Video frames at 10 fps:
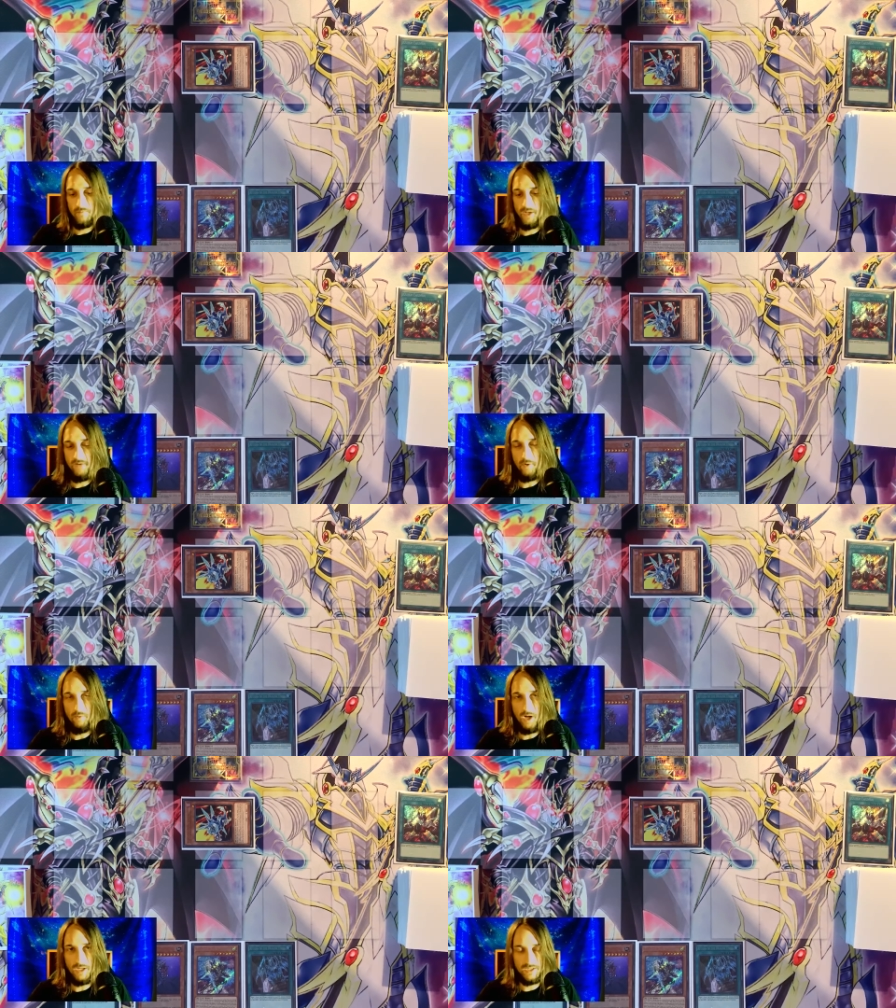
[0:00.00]
We have our
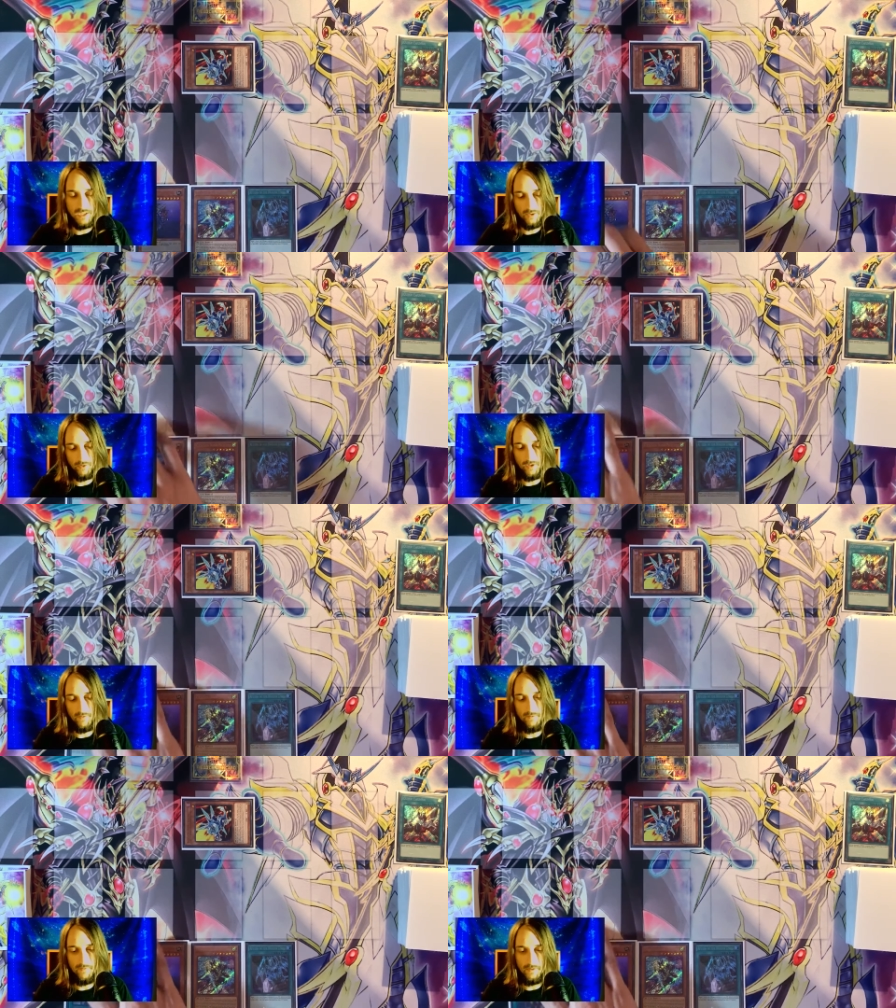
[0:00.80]
Rokket Synchron on
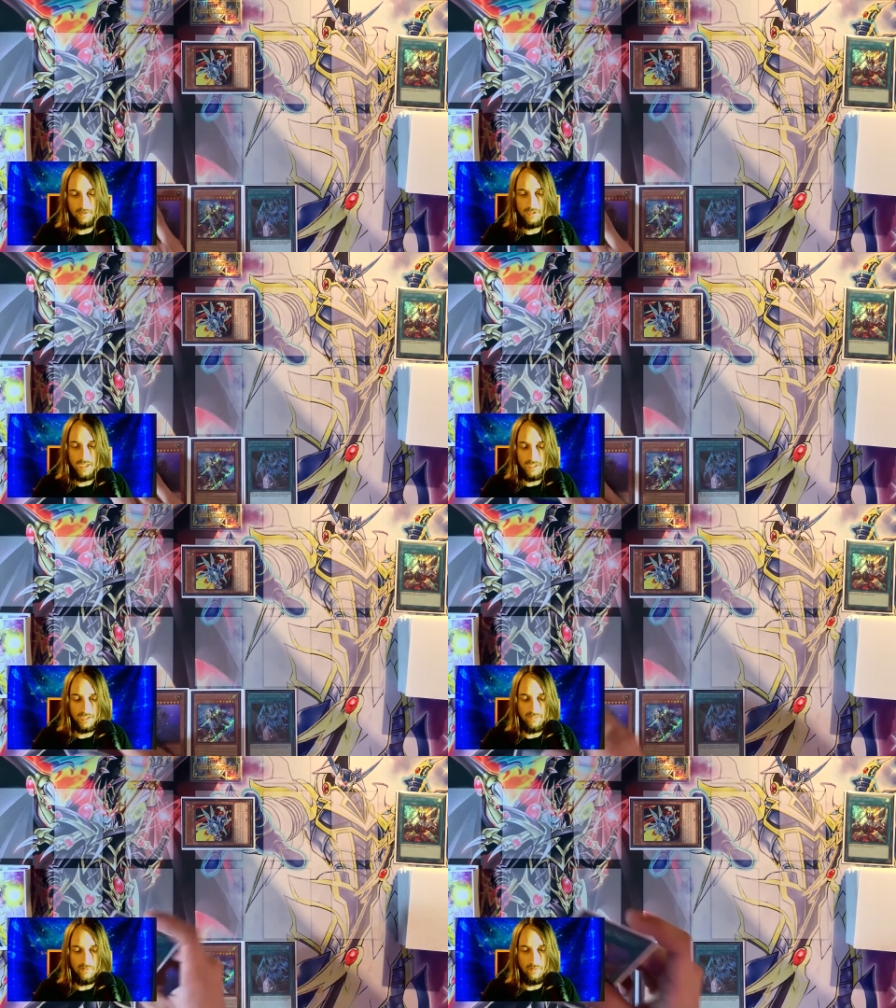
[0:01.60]
the field. He's a
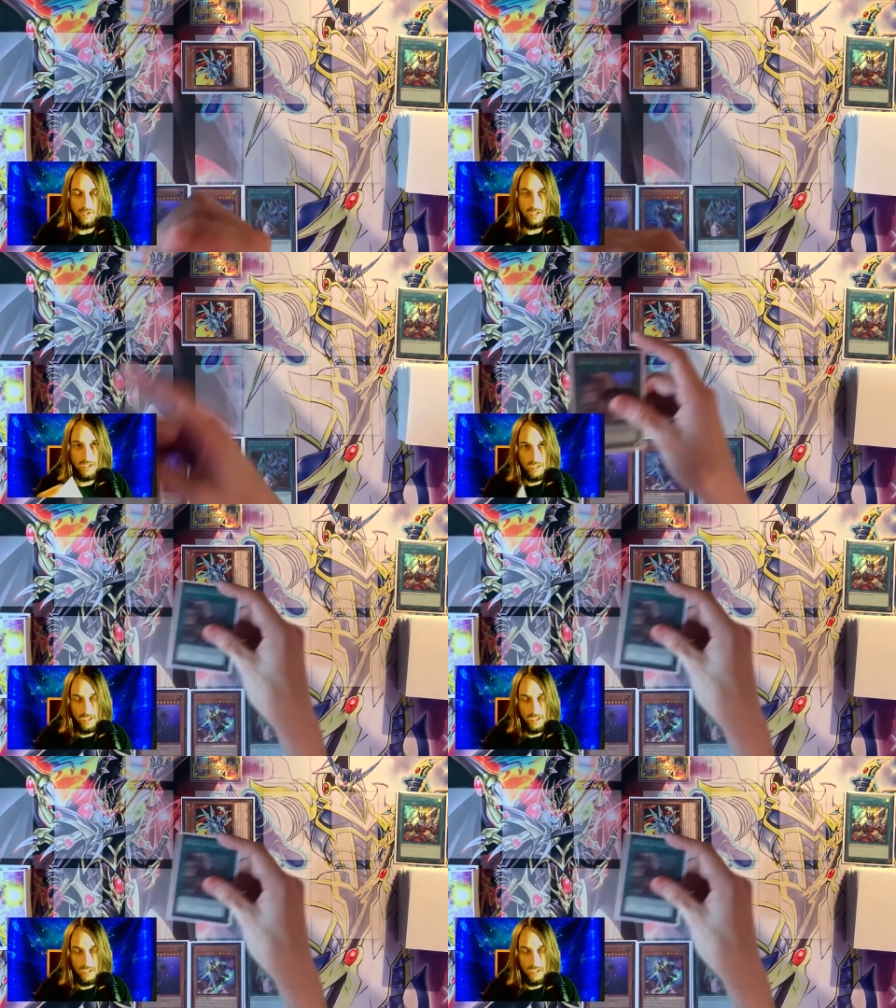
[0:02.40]
level 1.